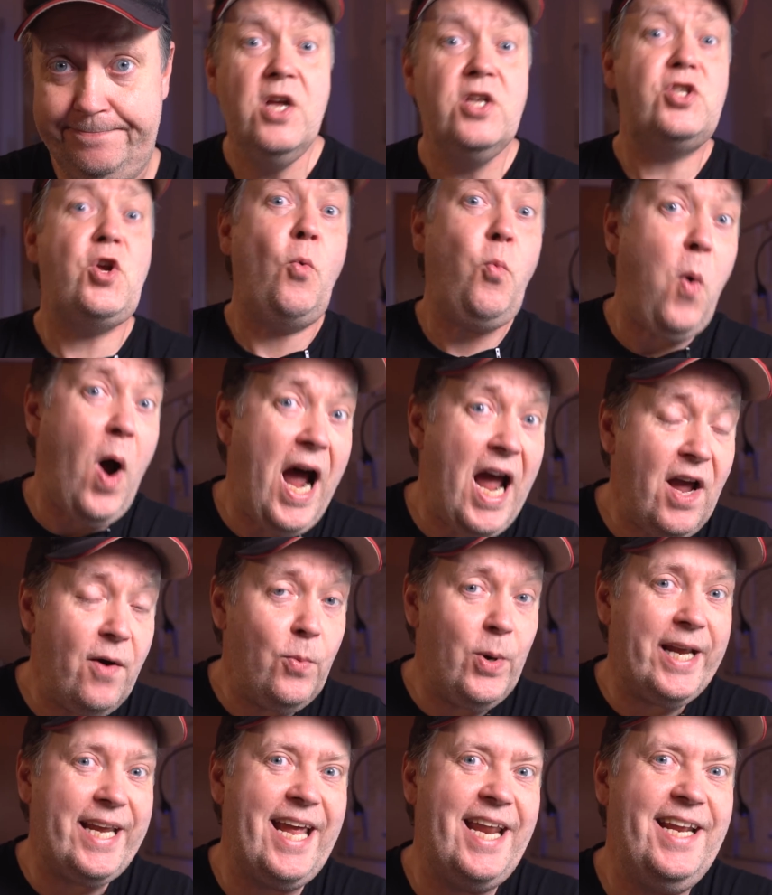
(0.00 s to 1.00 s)
So why are
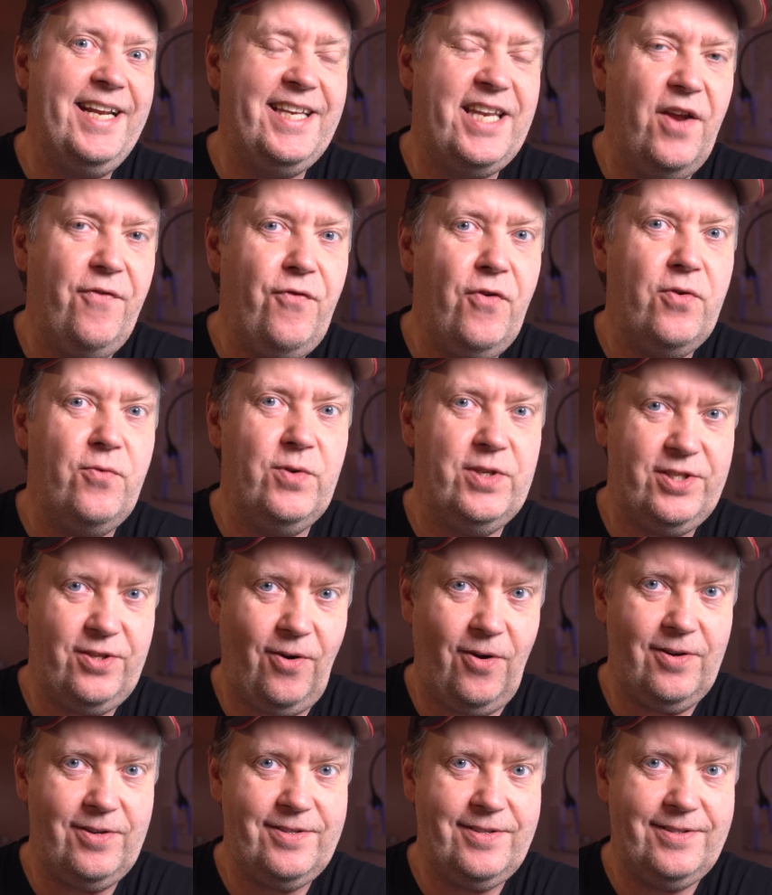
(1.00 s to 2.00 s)
we getting different
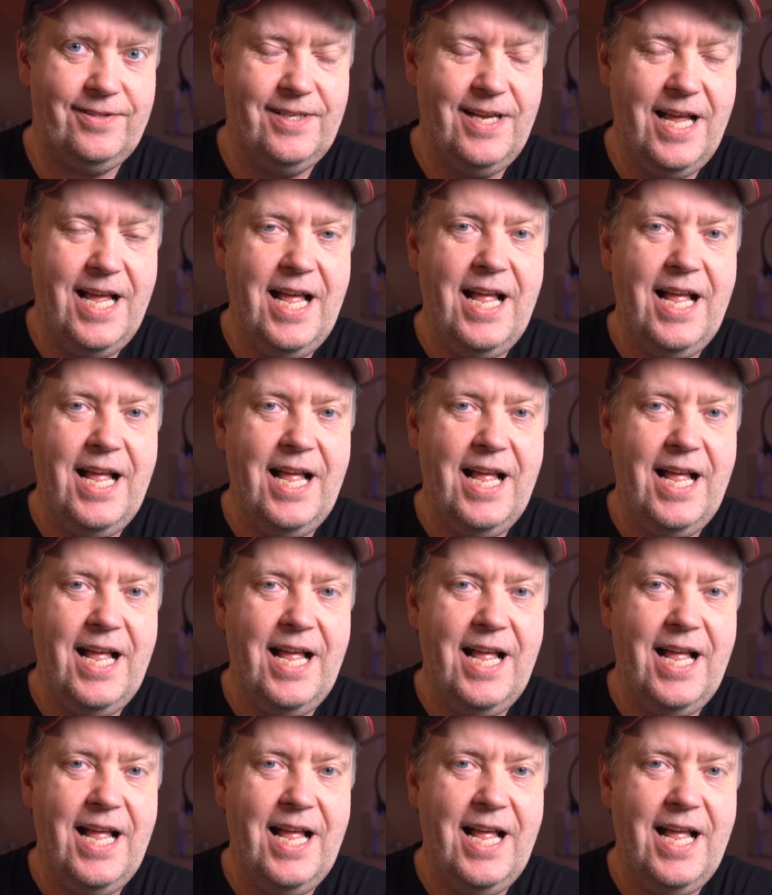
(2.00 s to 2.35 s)
results?